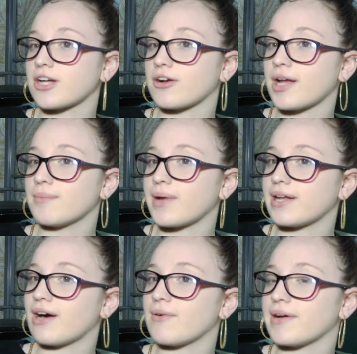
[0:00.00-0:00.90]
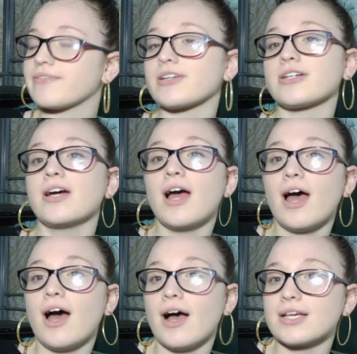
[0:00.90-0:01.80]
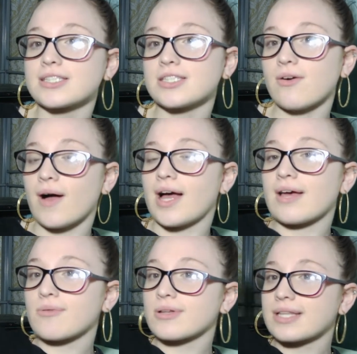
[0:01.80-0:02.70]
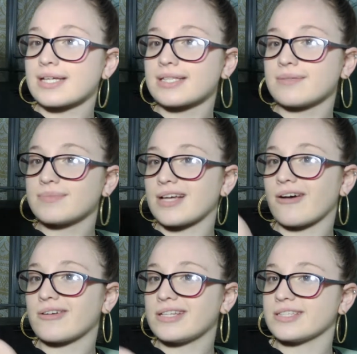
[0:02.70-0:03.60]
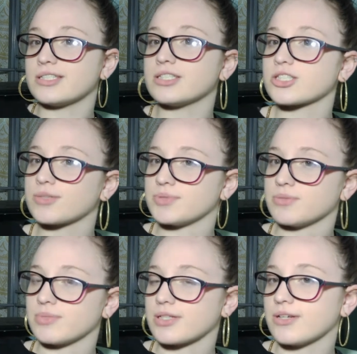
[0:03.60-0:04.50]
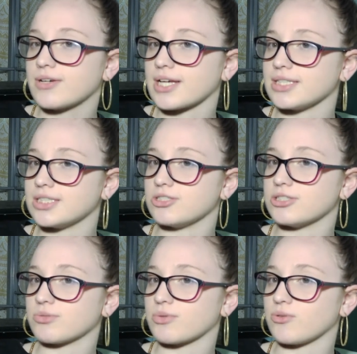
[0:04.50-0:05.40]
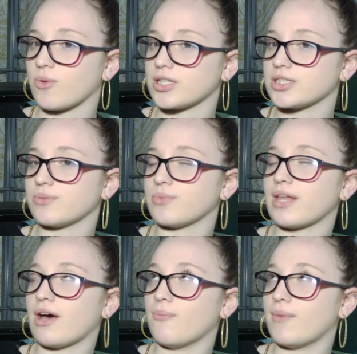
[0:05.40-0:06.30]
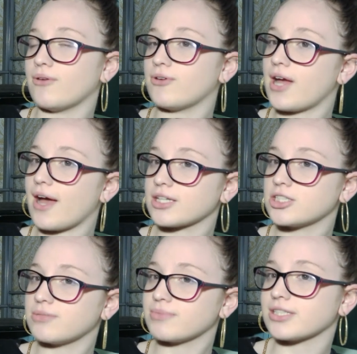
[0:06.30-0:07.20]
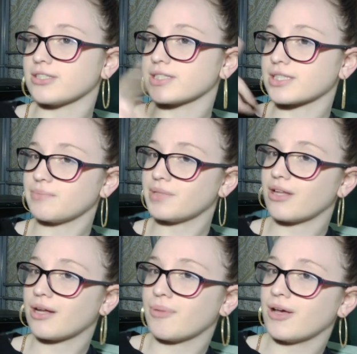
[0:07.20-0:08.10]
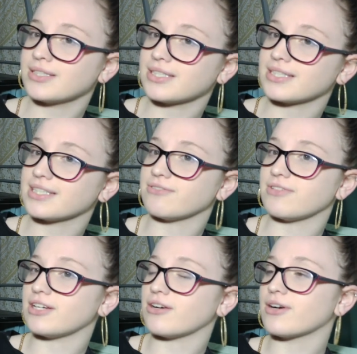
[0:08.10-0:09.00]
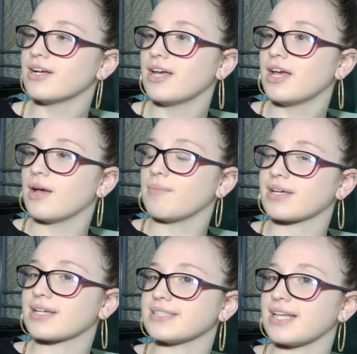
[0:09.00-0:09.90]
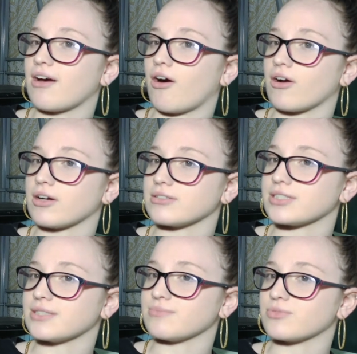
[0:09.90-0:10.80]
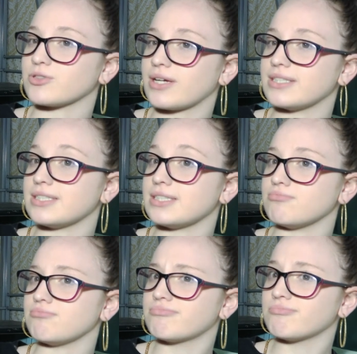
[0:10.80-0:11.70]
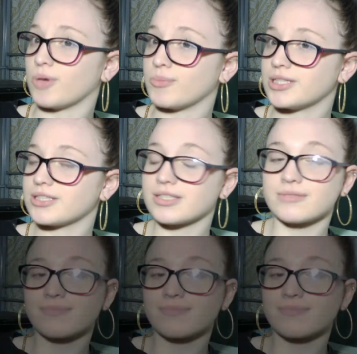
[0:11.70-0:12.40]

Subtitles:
are not mine, however, so I will link them down in the description below in case you just want to watch them without my reaction, because there's going to be a lot of pausing in this video, because they are some crazy moments.